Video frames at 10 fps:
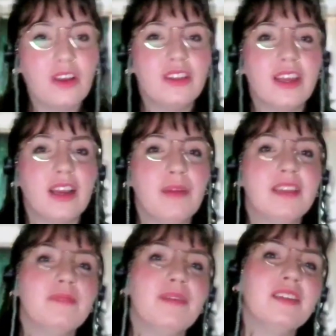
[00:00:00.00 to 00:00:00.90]
Could they come in
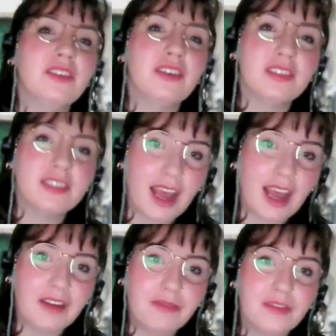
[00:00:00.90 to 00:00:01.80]
and speak to your
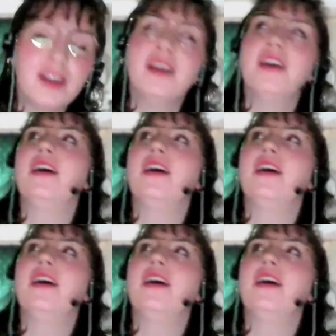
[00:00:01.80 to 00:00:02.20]
staff?